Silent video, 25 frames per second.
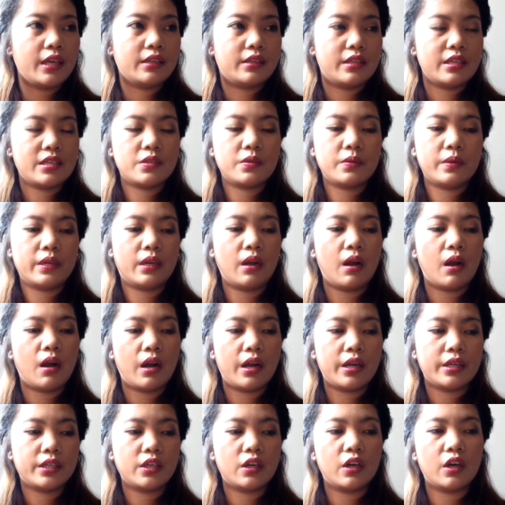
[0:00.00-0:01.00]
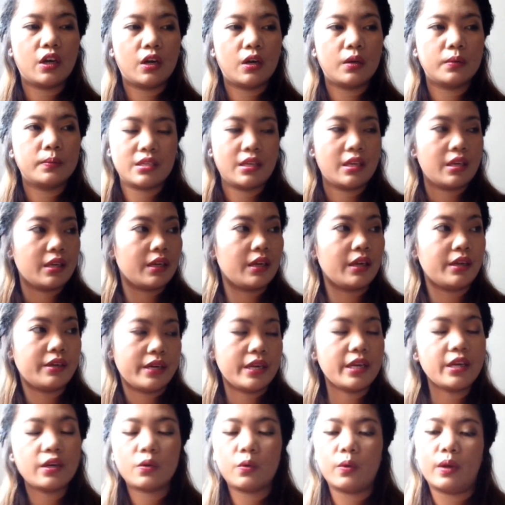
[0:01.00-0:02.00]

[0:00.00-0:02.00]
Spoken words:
disregard of career